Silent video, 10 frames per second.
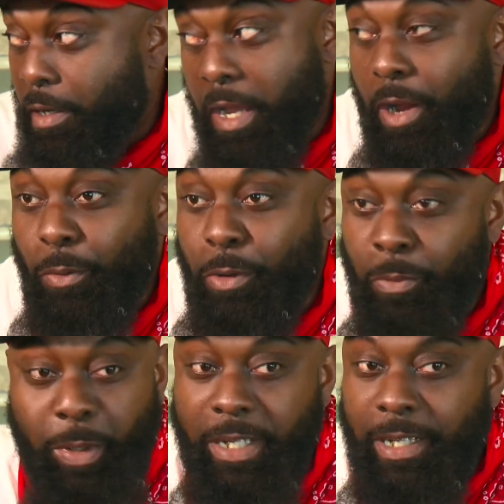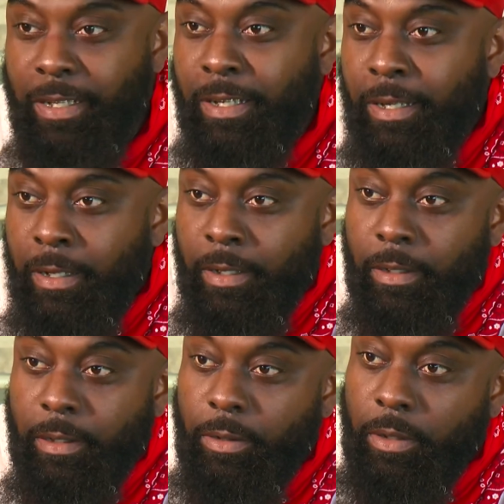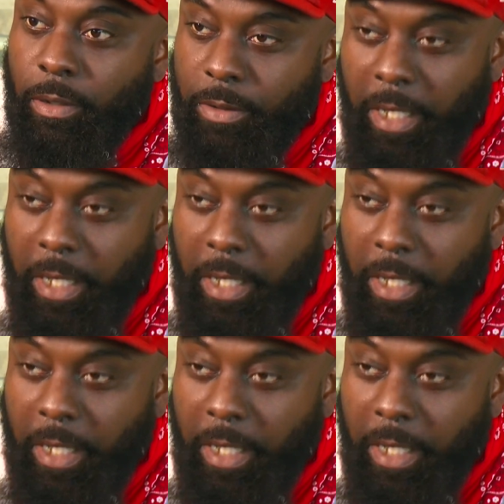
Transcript: Y'all wrote it, we did, you know.